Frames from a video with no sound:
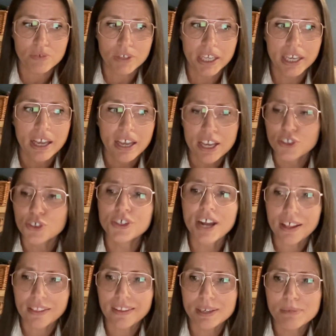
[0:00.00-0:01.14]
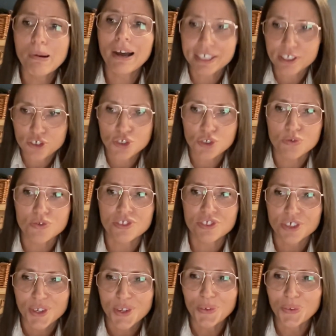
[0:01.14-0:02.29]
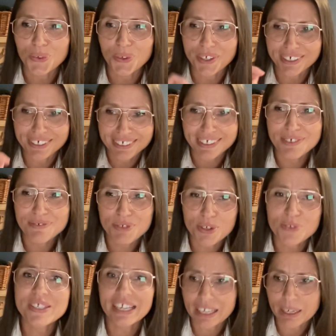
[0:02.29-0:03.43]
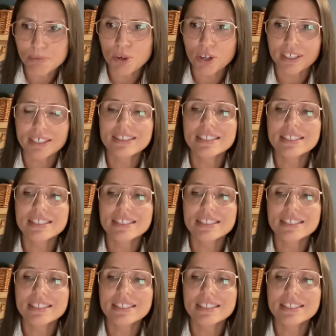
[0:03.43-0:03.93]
Really, you're not like buying shoes or selling a product.